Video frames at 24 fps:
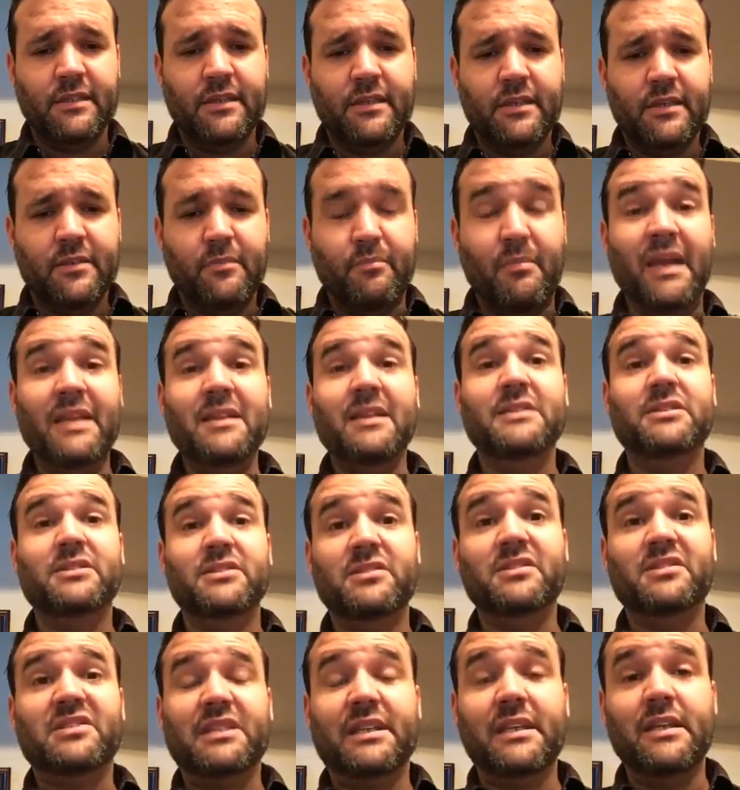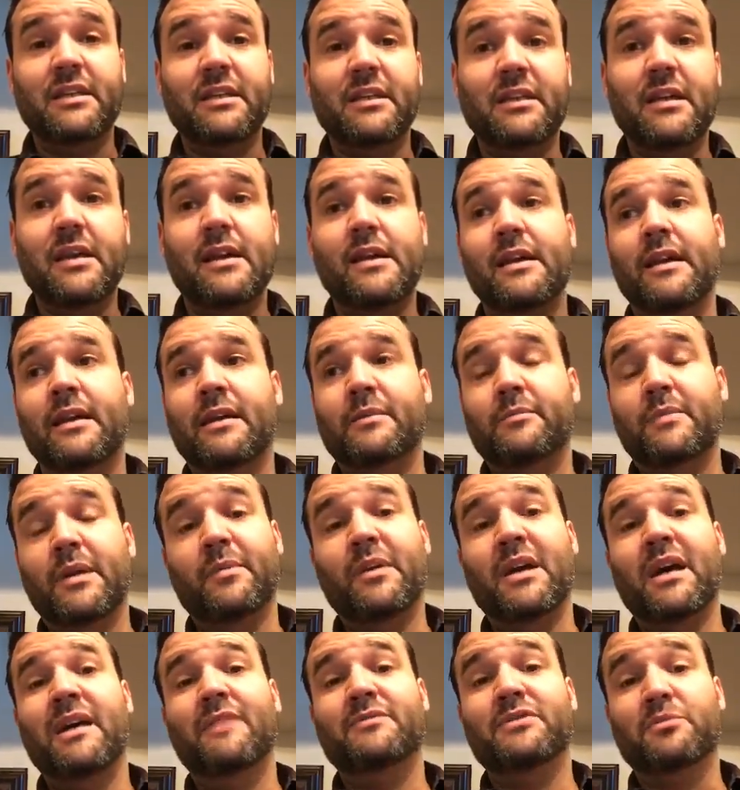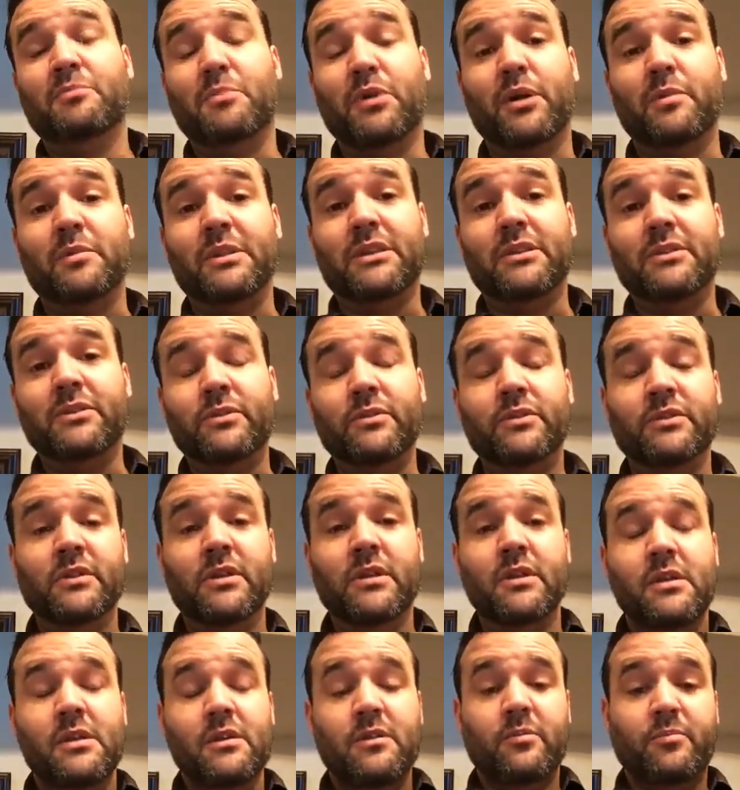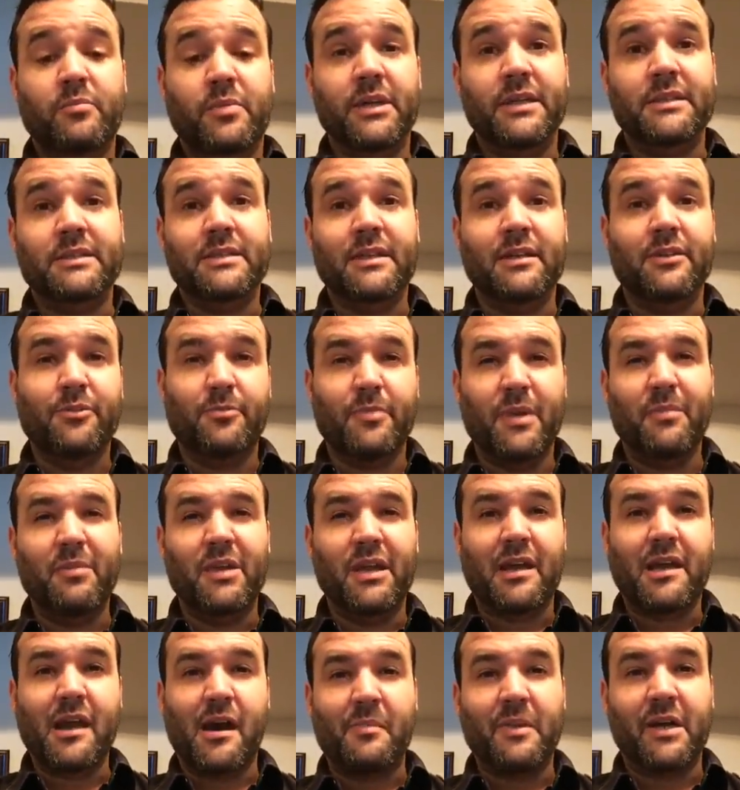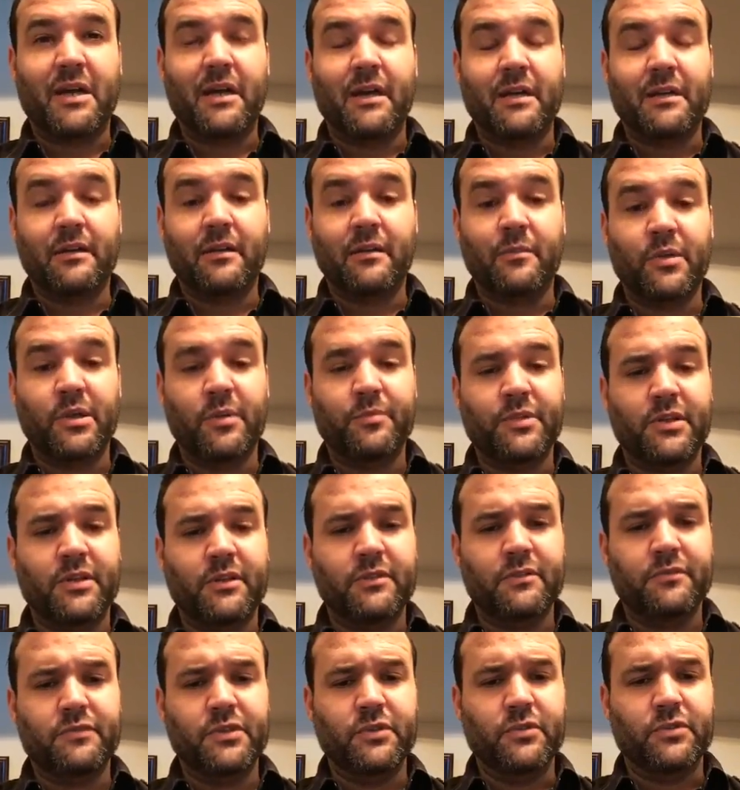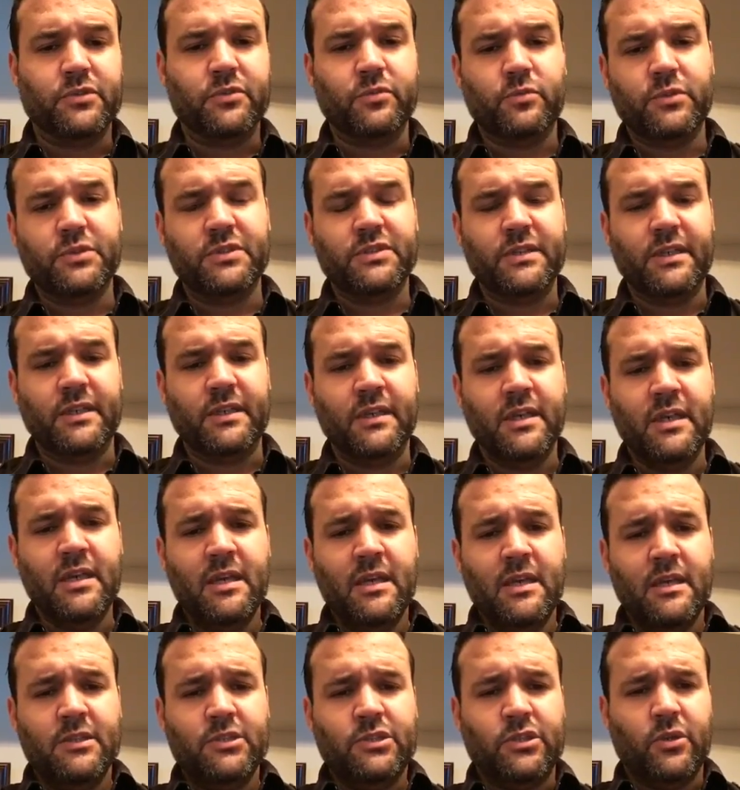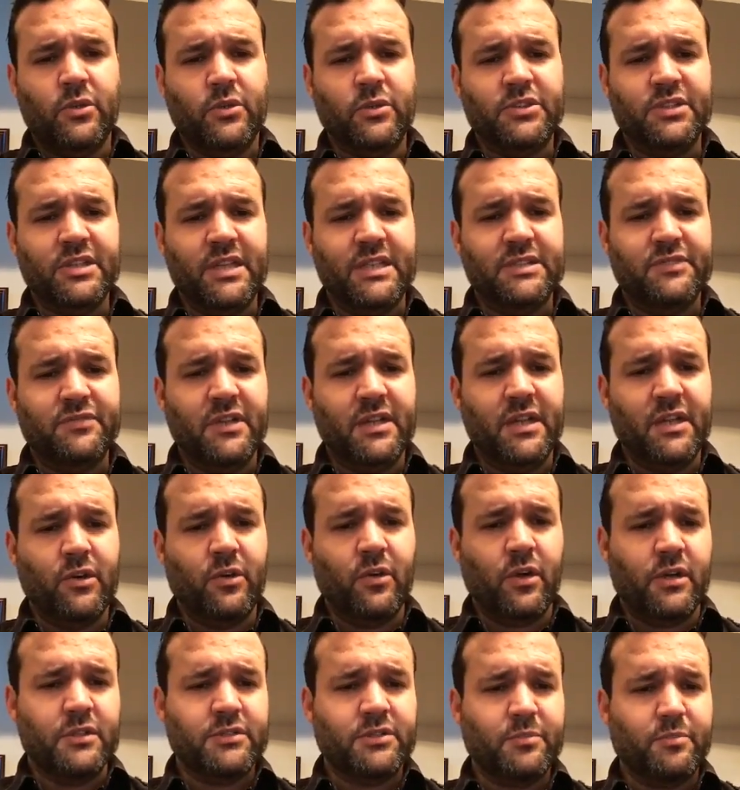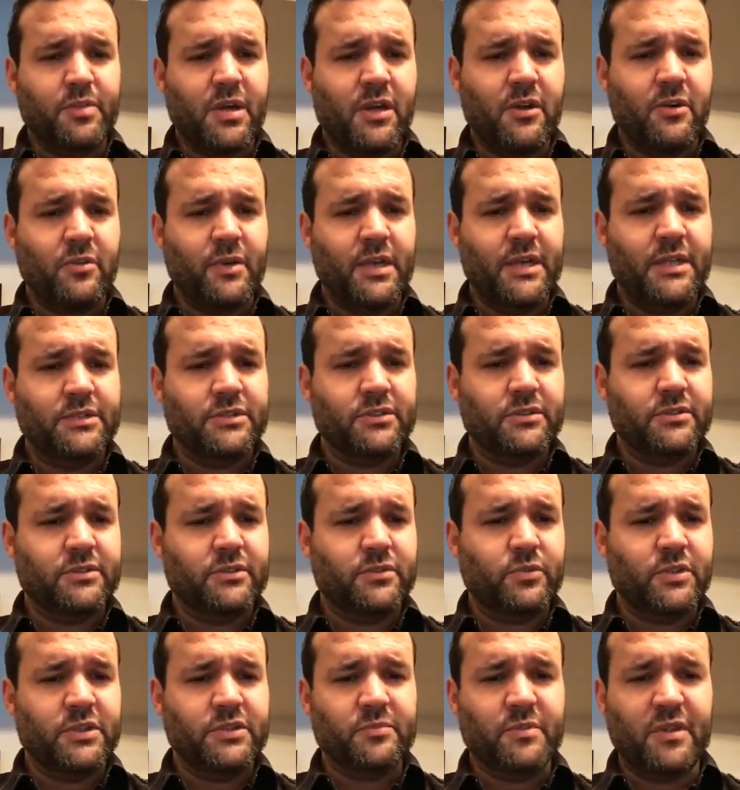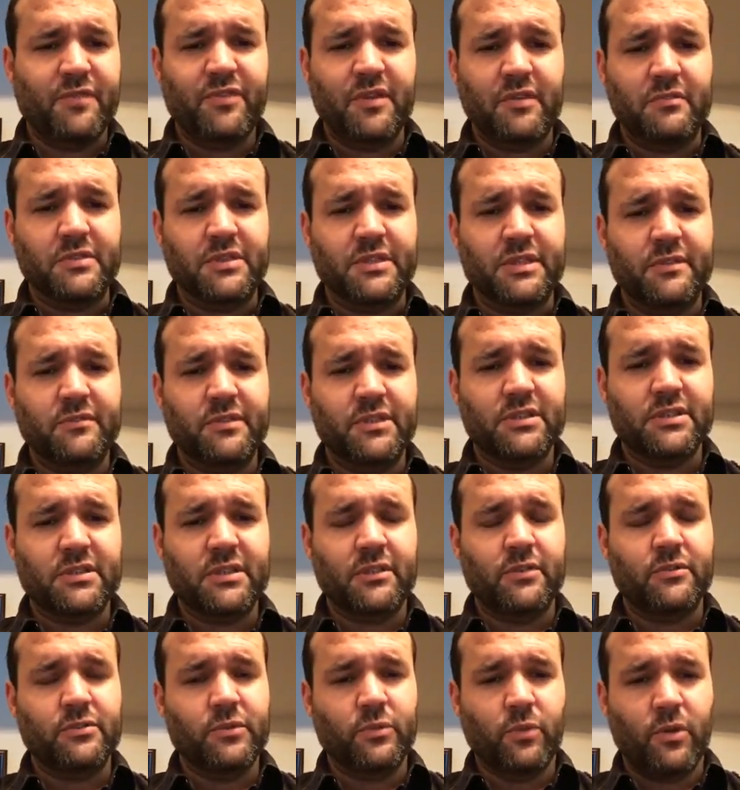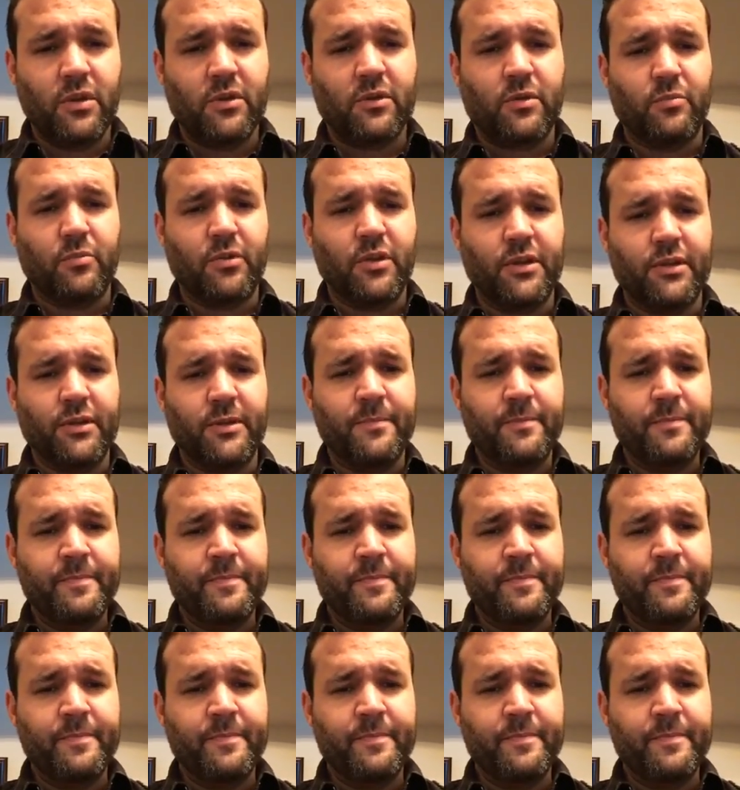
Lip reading: Mainly just to ski and maybe have some barbecues, but there may be a Comic-Con coming up there in the future. We'll see. George, nice video, Austin. Power Rangers was my favorite TV show. You're welcome, brother.